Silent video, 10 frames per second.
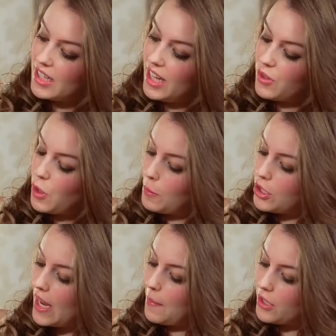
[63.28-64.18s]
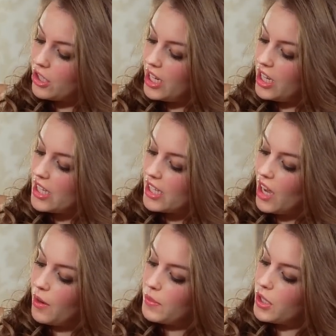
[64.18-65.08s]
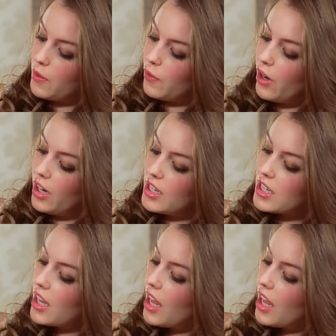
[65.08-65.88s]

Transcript: teardrop shape which tears down to the front.